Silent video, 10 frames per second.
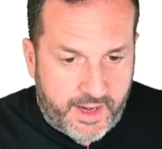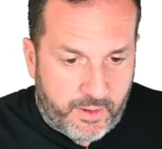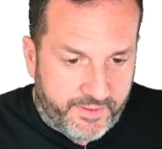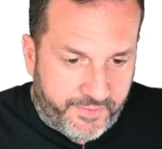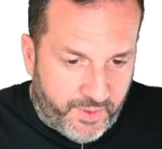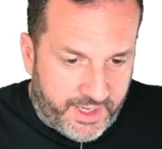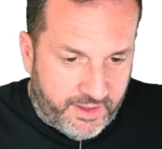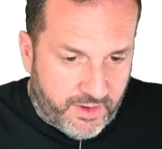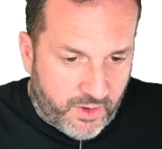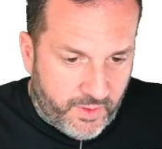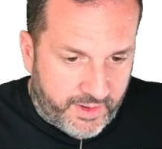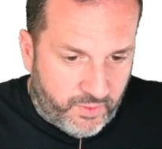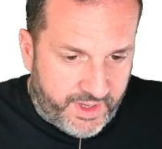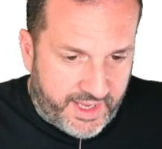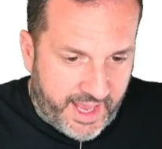Now if we go
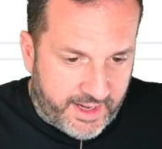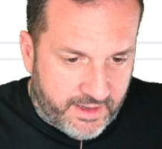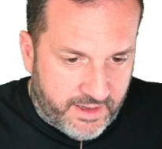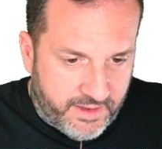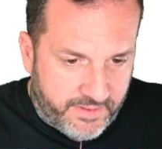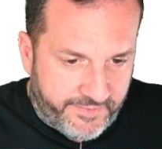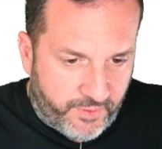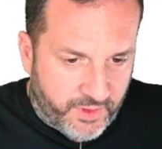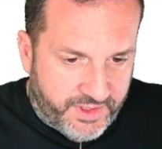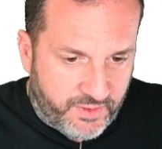and we get for